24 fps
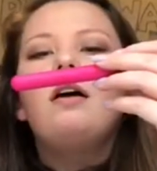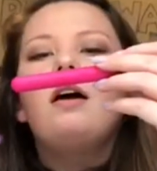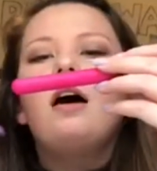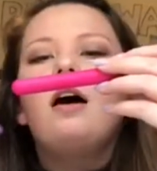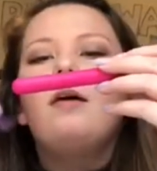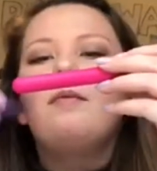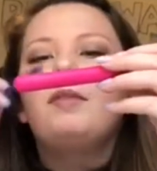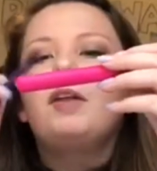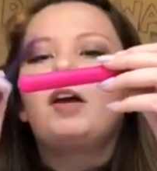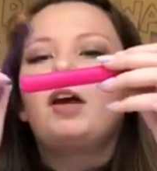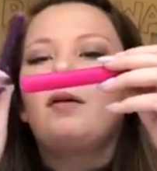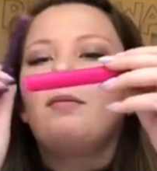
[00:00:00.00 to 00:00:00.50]

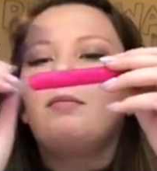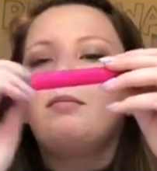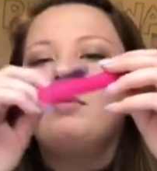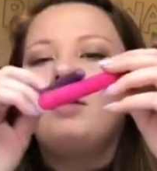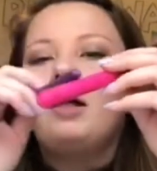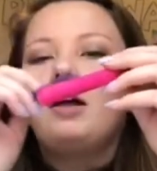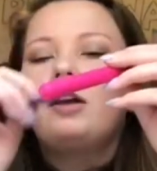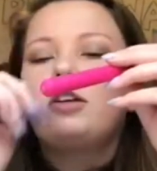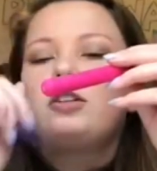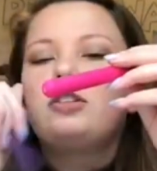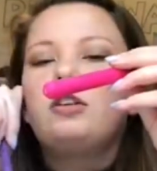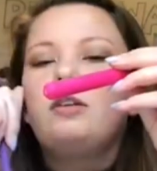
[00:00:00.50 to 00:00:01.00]
Um, the
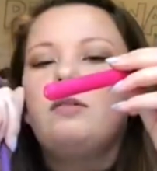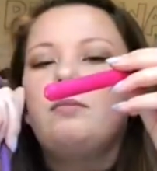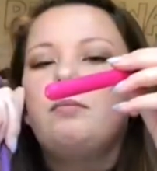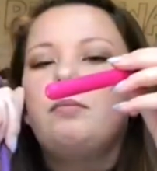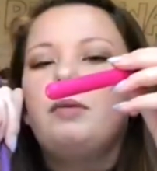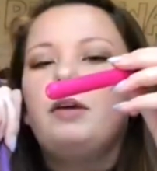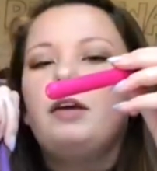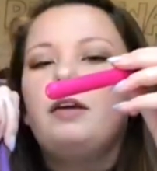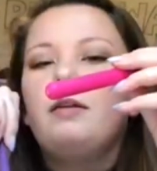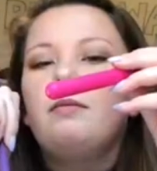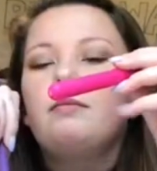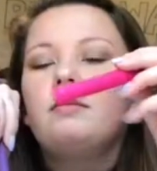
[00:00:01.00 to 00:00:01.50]
Complexion
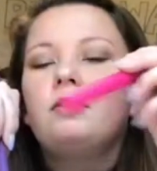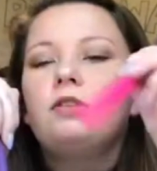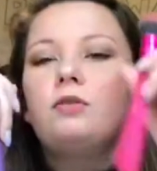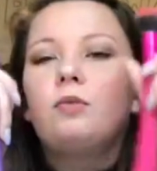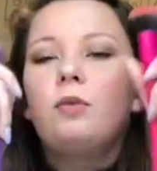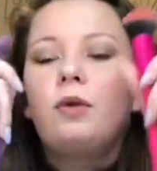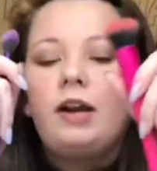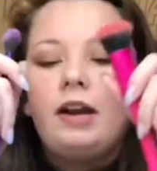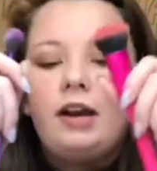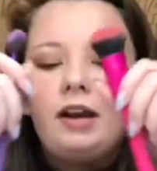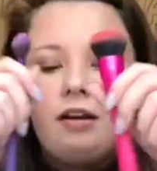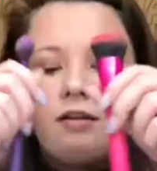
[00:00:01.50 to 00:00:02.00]
B M D
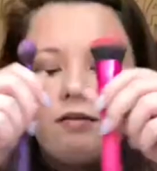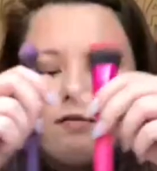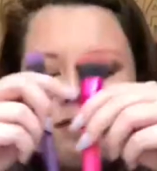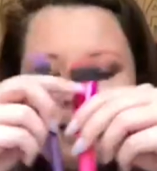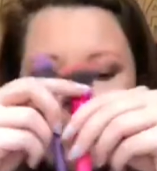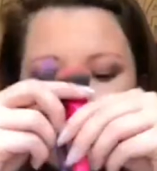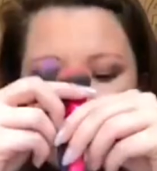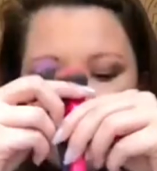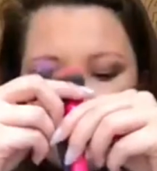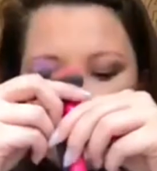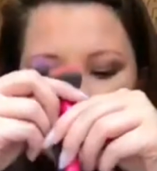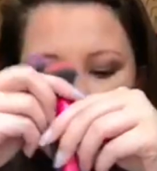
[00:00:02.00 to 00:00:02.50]
one
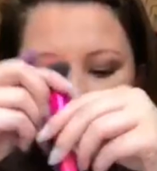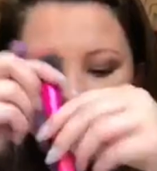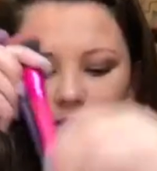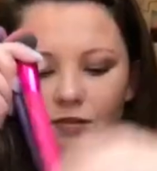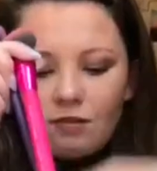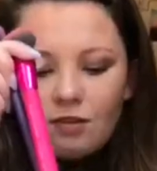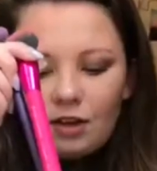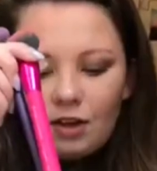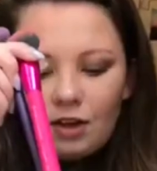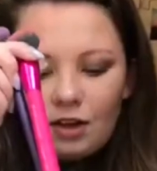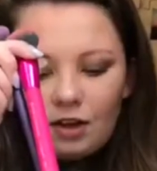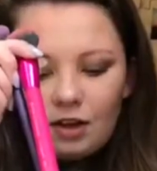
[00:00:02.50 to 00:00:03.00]
eighty-five,
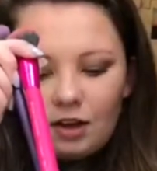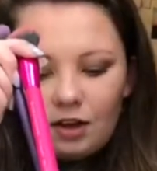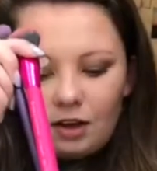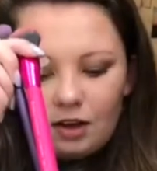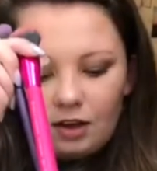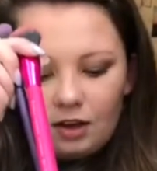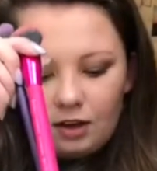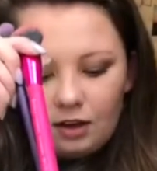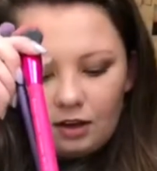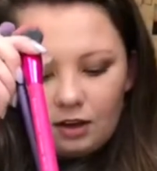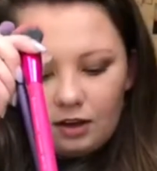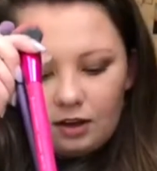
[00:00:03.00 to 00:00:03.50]

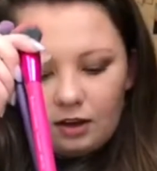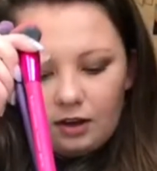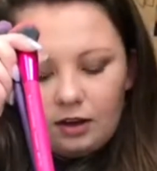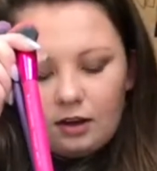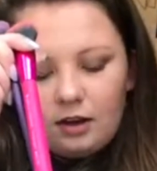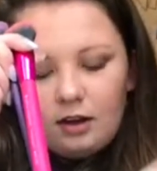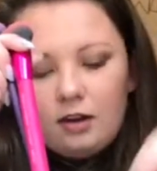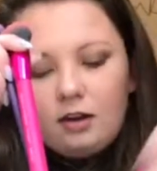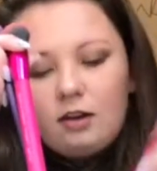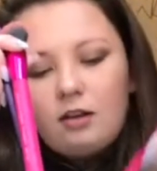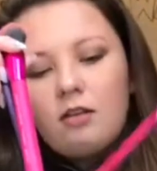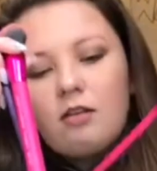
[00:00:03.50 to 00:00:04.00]

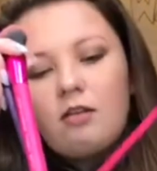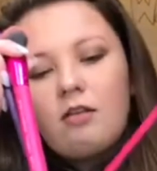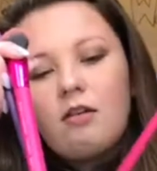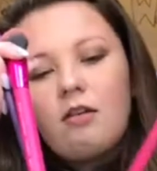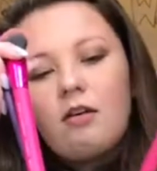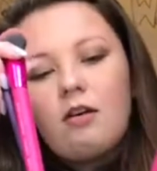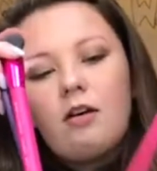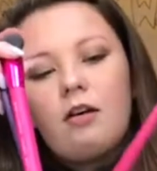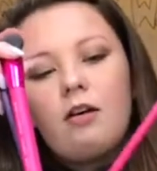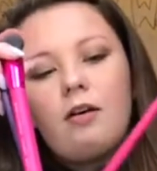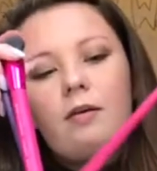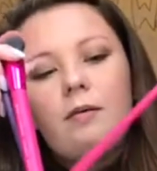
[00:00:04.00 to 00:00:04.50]
and
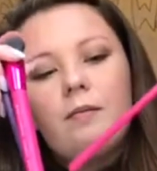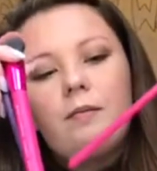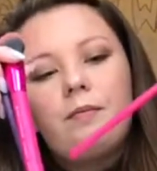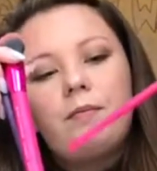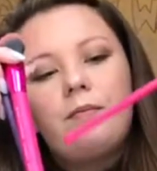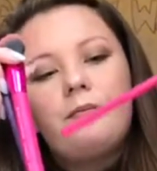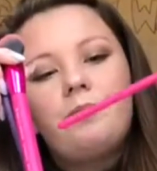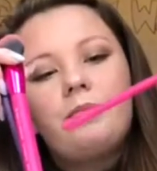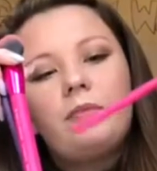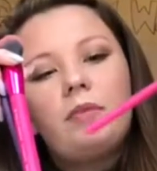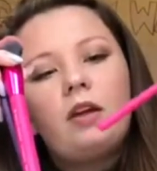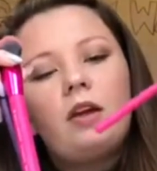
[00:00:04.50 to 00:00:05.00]
the
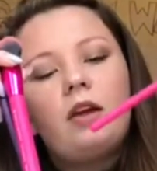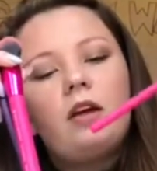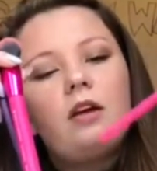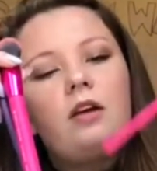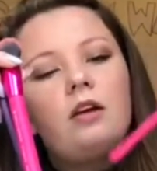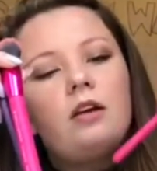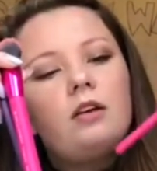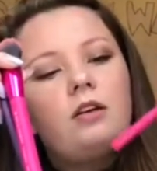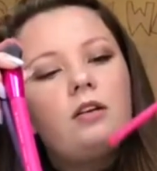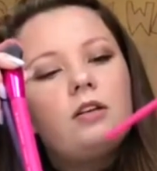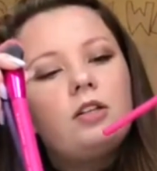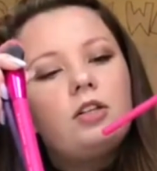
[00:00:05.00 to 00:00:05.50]

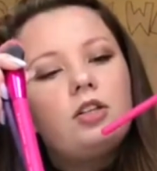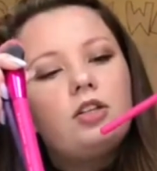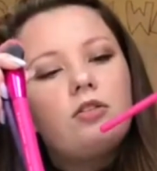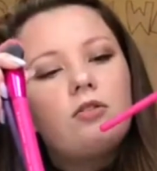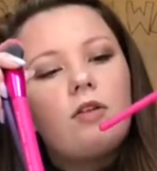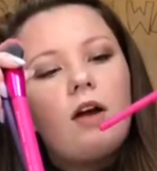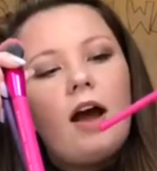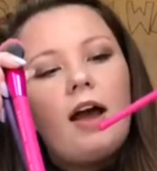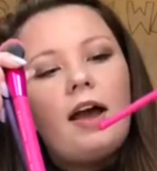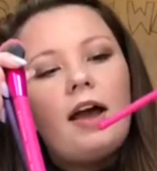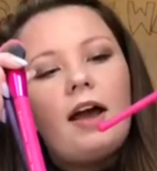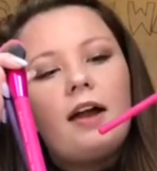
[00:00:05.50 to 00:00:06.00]

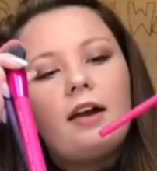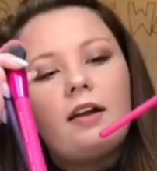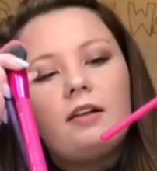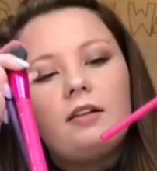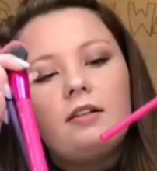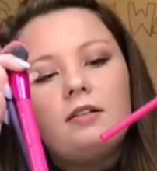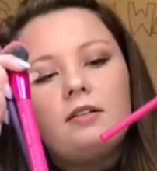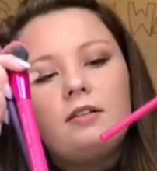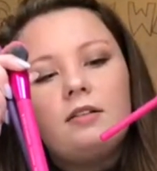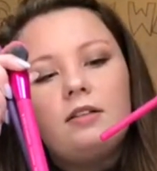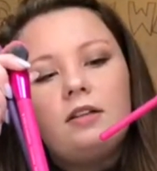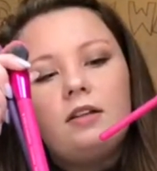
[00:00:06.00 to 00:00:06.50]
Triad
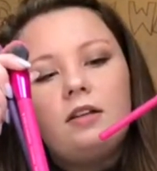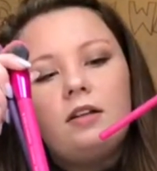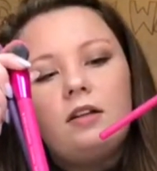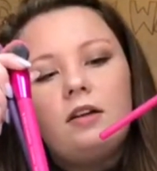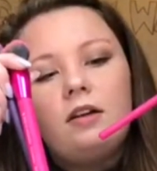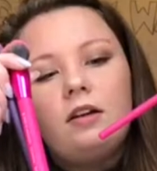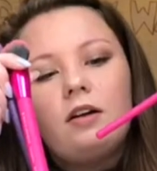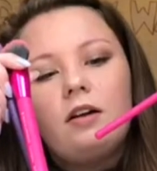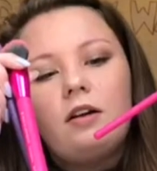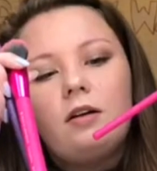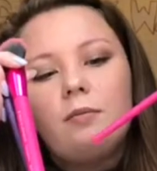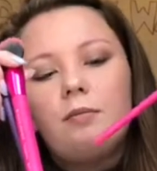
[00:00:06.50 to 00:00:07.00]

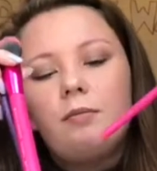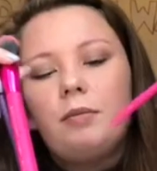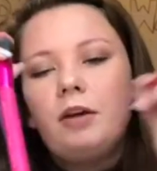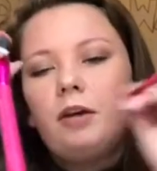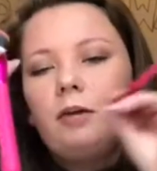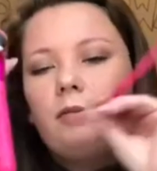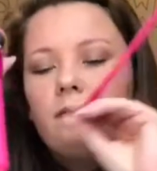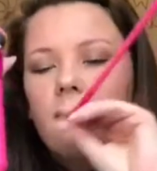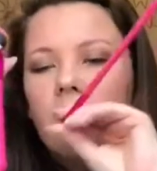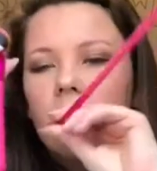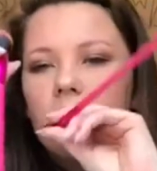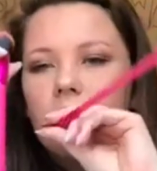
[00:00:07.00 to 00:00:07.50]
Concealer B
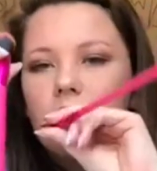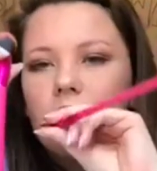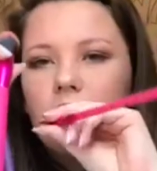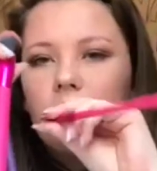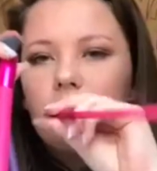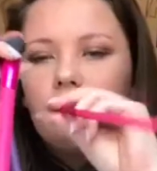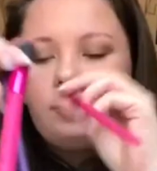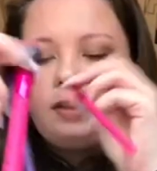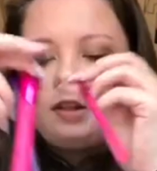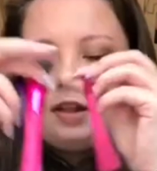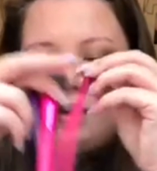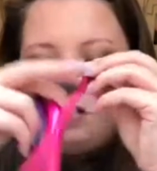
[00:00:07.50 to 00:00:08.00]
M D two
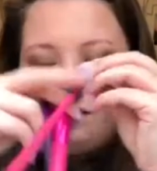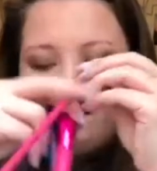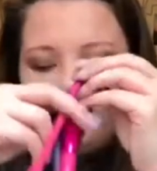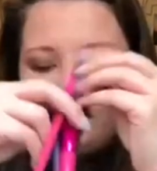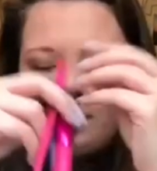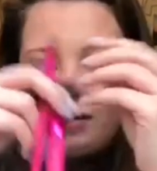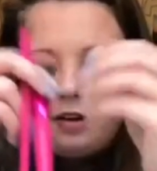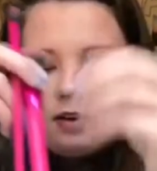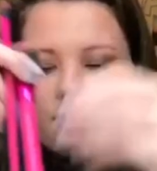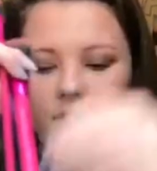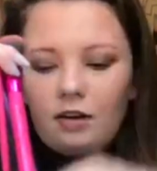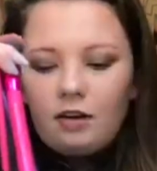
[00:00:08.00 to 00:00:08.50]

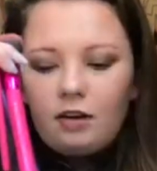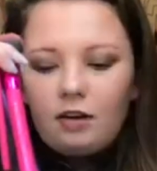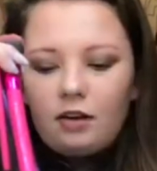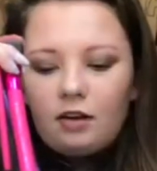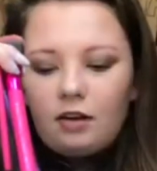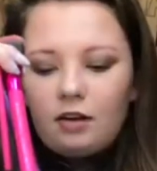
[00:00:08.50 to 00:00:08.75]
eleven,